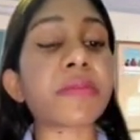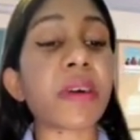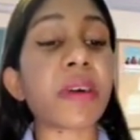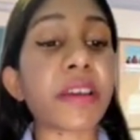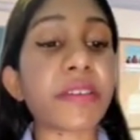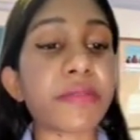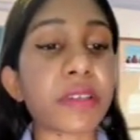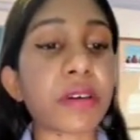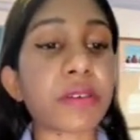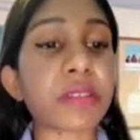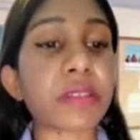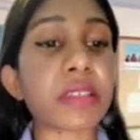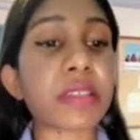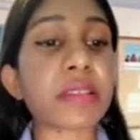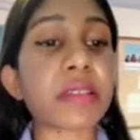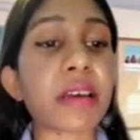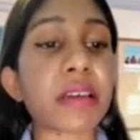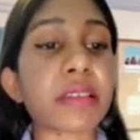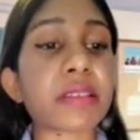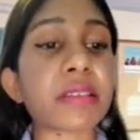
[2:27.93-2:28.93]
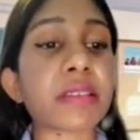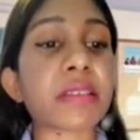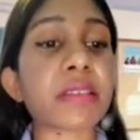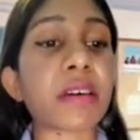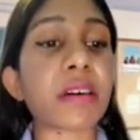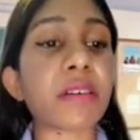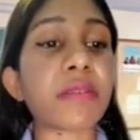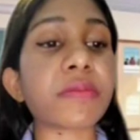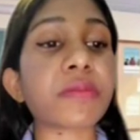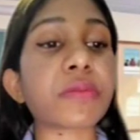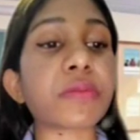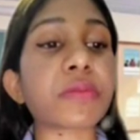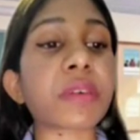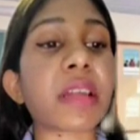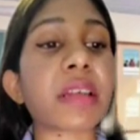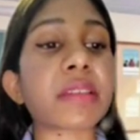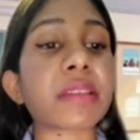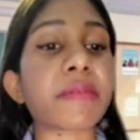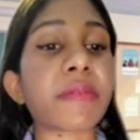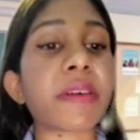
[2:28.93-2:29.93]
5,000 is large enough to
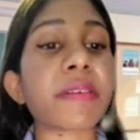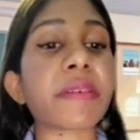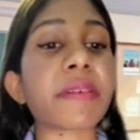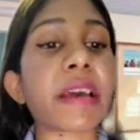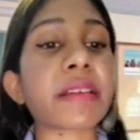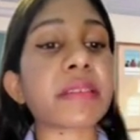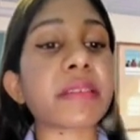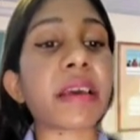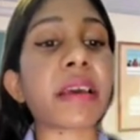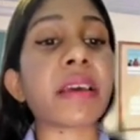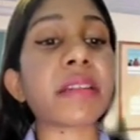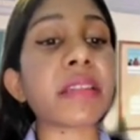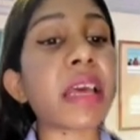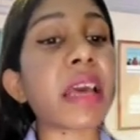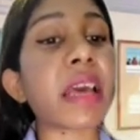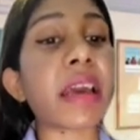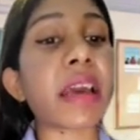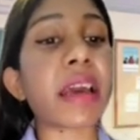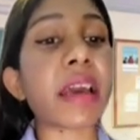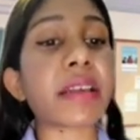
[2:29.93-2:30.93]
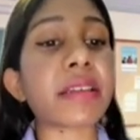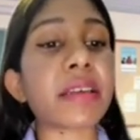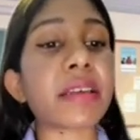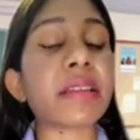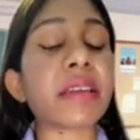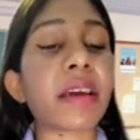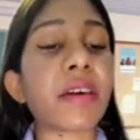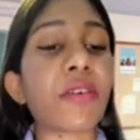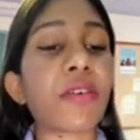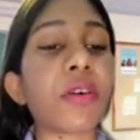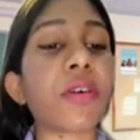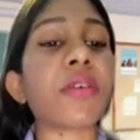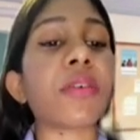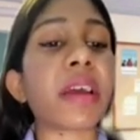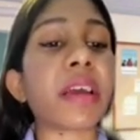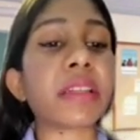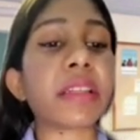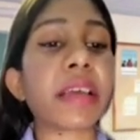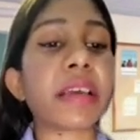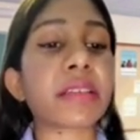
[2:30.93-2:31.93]
classify as an asset or
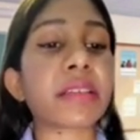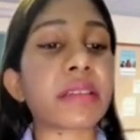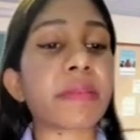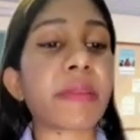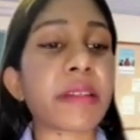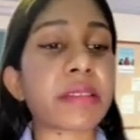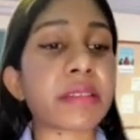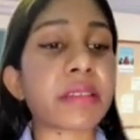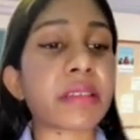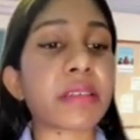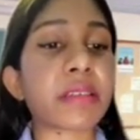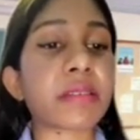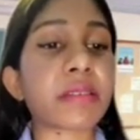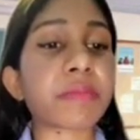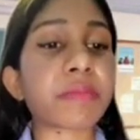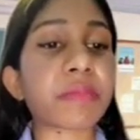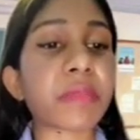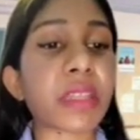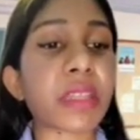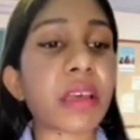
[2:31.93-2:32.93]
an expenses.